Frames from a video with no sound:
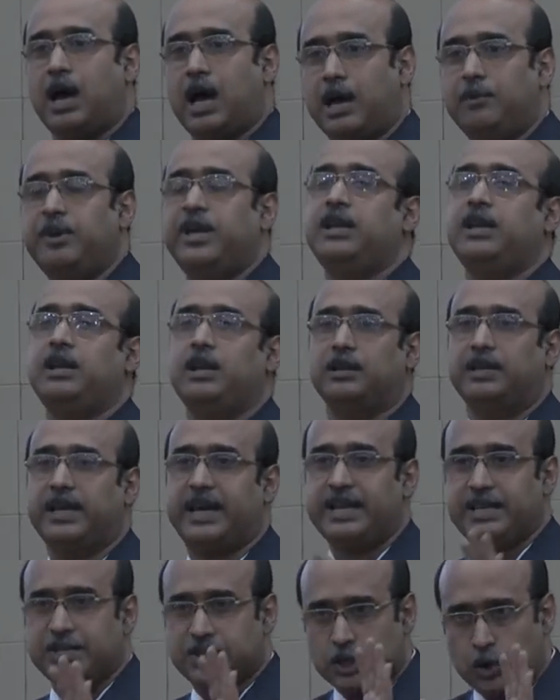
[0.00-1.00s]
I mean,
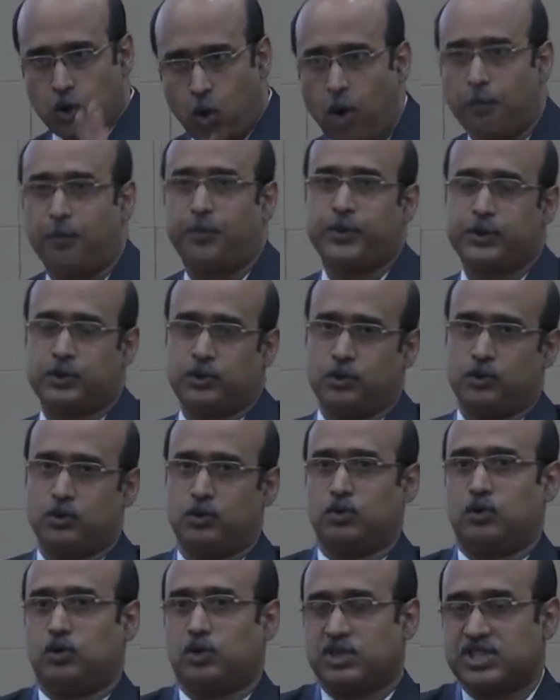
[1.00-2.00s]
there is scope to
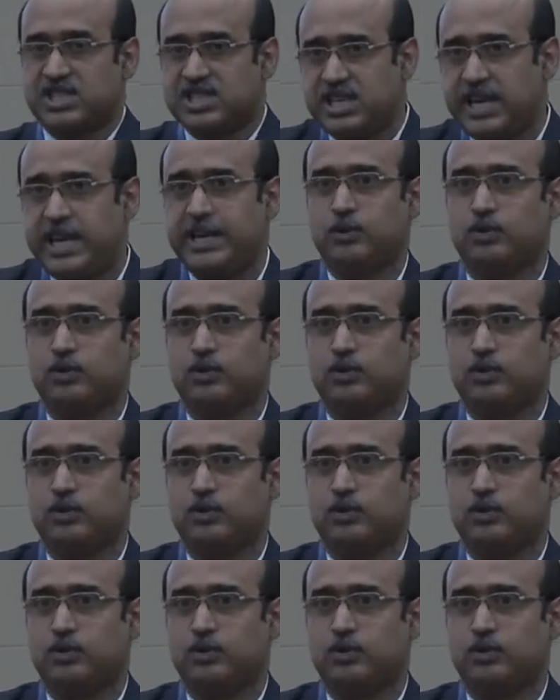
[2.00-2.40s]
see